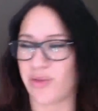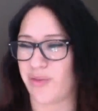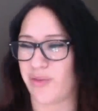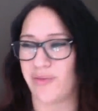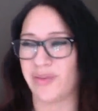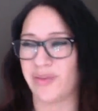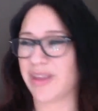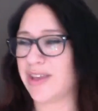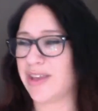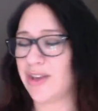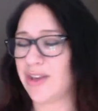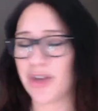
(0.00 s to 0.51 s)

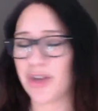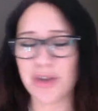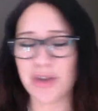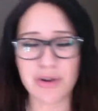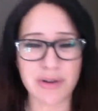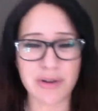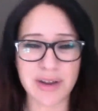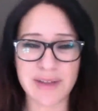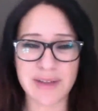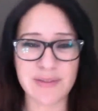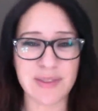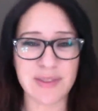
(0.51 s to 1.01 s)
You don't
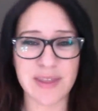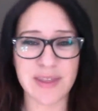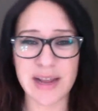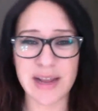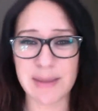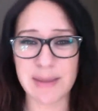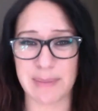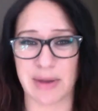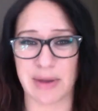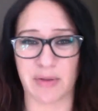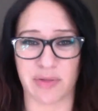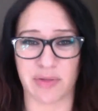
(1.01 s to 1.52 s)
even think
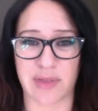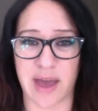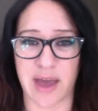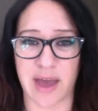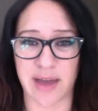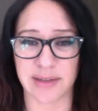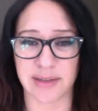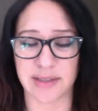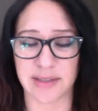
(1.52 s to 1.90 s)
about that.